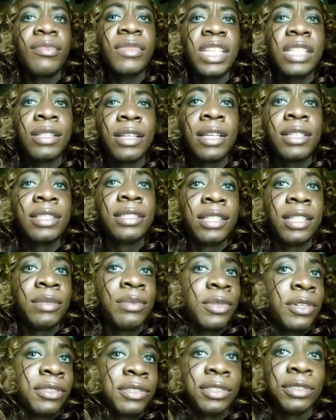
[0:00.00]
a lot of
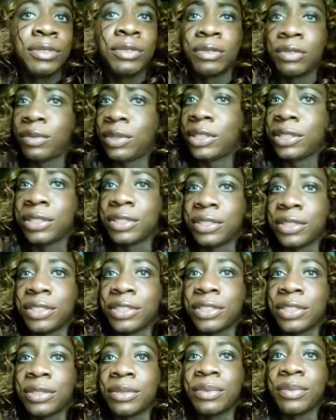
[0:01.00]
Tamarshas was watching the
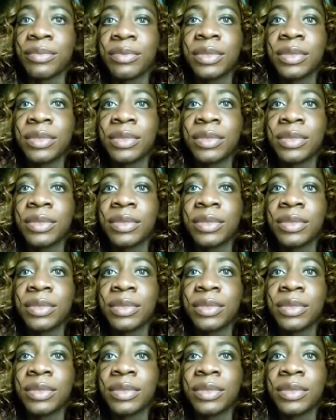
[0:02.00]
show.